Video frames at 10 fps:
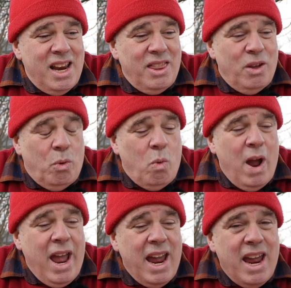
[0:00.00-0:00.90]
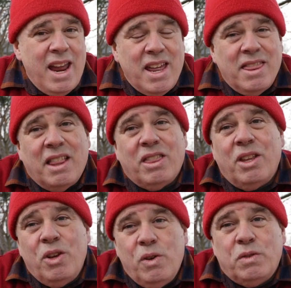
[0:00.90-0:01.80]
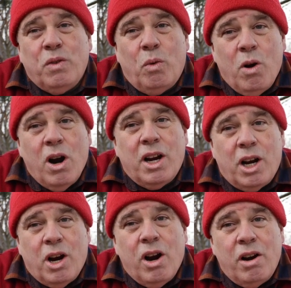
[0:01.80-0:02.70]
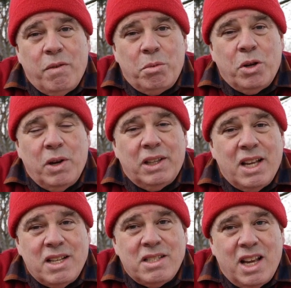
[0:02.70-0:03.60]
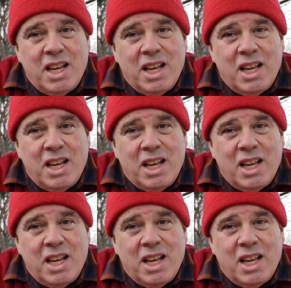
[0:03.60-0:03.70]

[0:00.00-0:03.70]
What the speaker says: the way that the useful work occurred from doing this